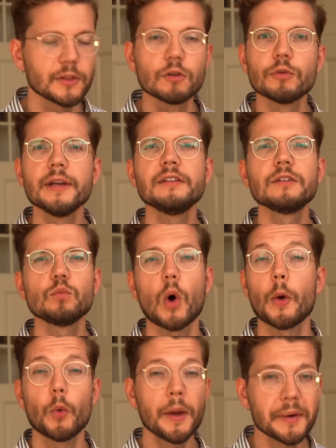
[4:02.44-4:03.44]
The reason
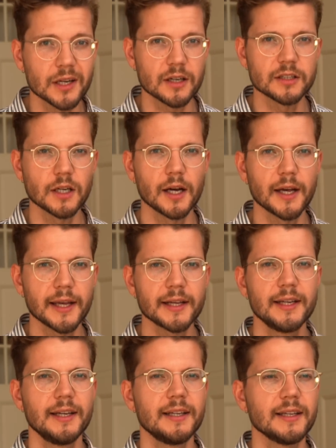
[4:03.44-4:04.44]
why women are
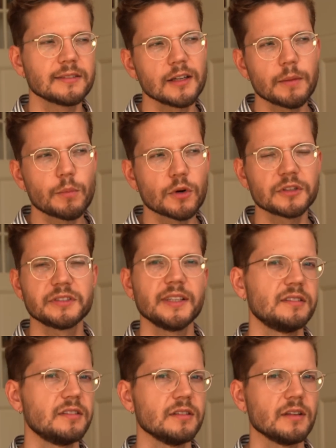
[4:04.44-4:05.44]
dying is a lot more
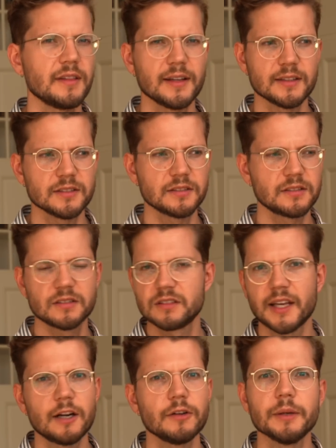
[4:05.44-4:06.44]
sinister than a
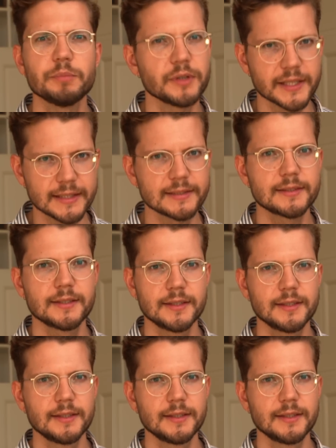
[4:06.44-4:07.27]
scary priest.